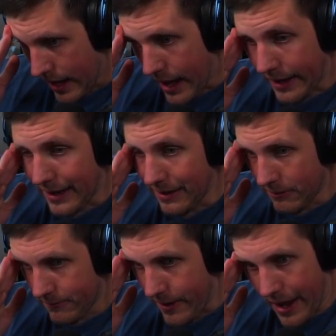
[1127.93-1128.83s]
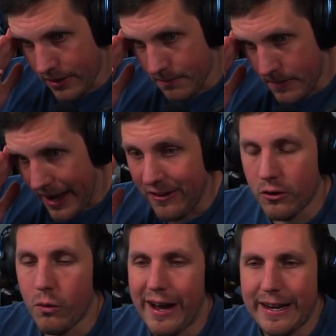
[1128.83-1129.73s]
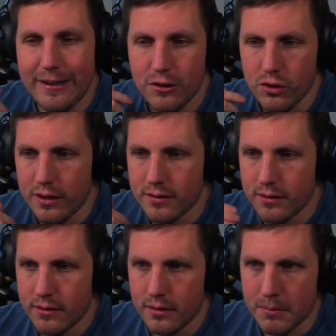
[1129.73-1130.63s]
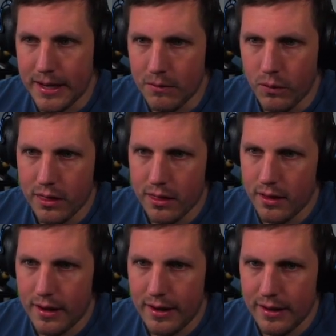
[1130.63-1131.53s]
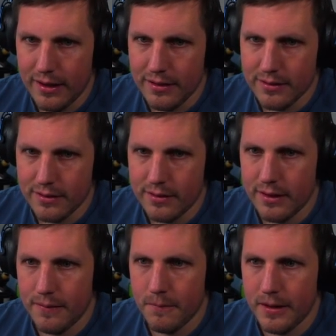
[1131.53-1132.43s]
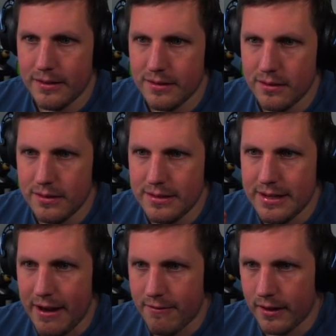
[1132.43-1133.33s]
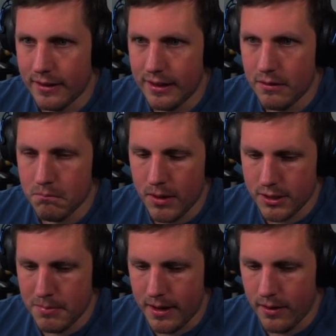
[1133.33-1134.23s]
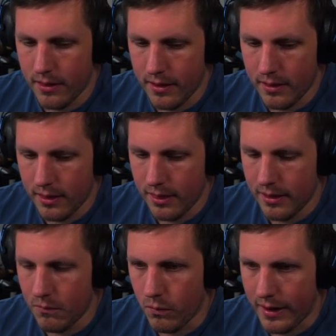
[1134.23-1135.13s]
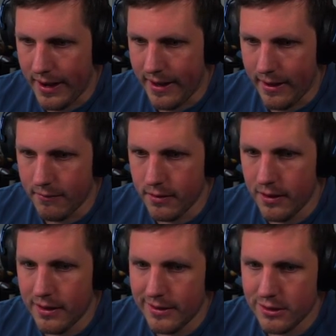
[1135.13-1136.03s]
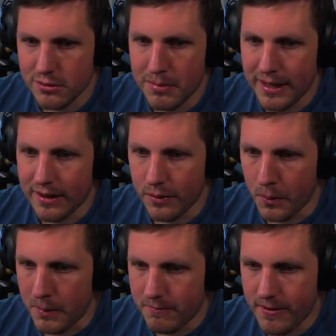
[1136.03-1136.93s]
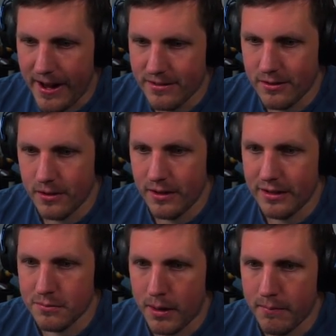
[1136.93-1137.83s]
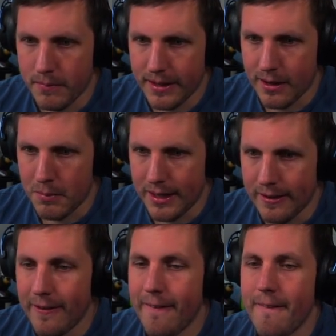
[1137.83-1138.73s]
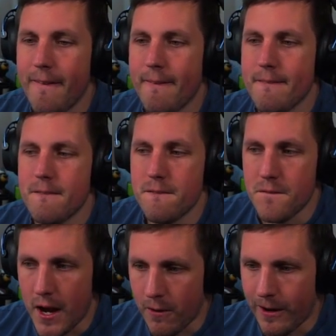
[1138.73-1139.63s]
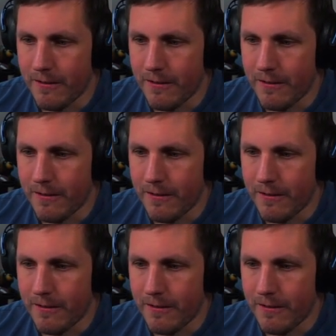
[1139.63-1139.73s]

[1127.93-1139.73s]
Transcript: I can't even fathom. I don't know why I didn't do this to begin with. It's definitely much better than what I have. Just being a little bit faster is probably going to be very,